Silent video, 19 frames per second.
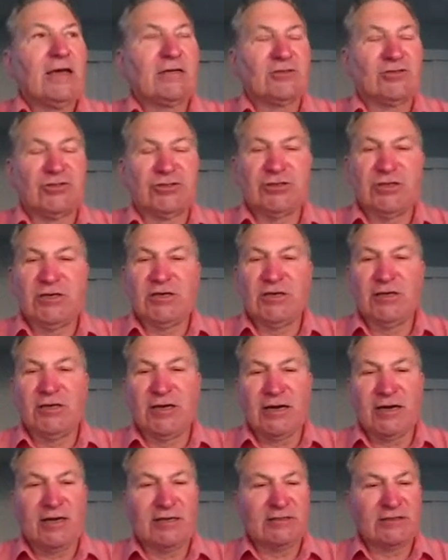She
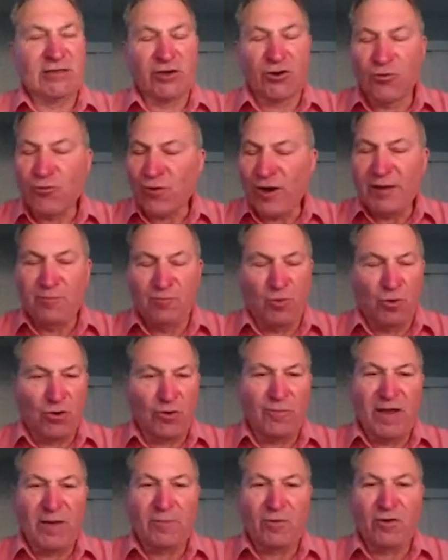is a great
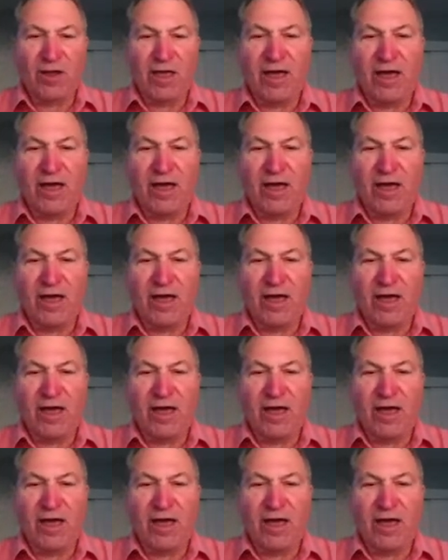board member